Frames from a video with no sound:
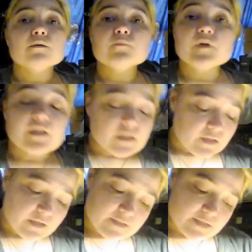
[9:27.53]
But again,
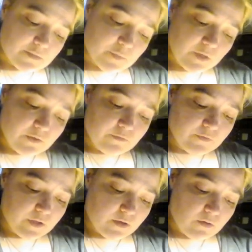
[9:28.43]
like I said in my other
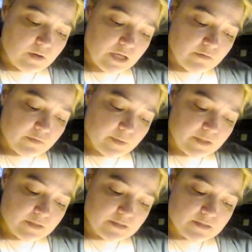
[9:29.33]
video, everybody
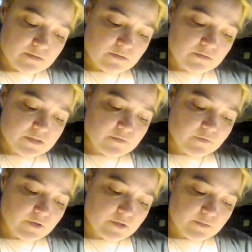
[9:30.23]
does it a little
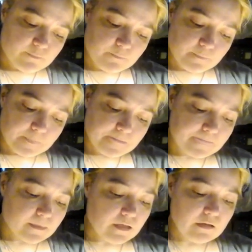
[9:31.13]
different.
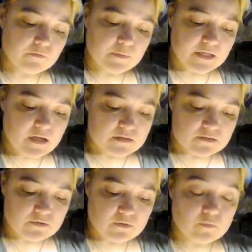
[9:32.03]
Everybody has
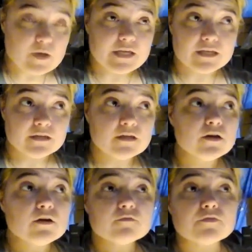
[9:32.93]
their own way.
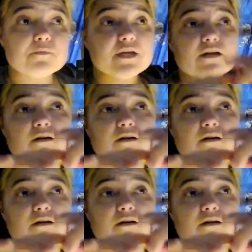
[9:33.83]
For me,